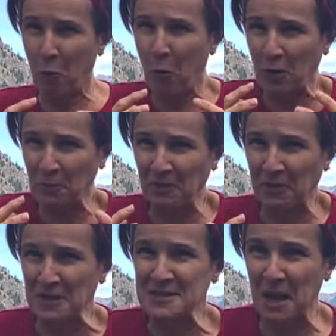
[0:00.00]
horrible
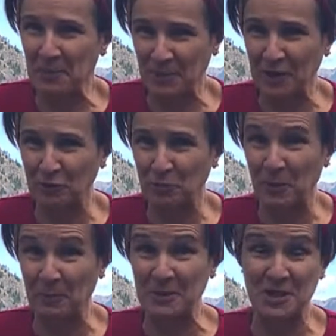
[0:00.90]
things happening to
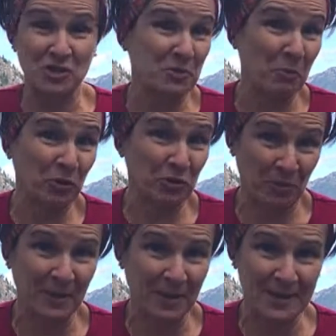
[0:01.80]
people is actually more
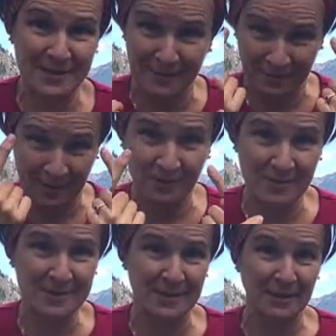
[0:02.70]
traumatizing than
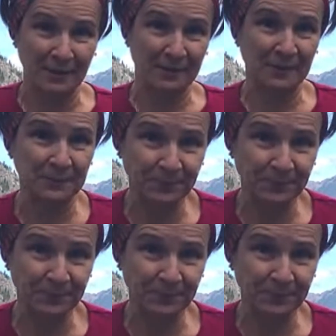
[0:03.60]
seeing it.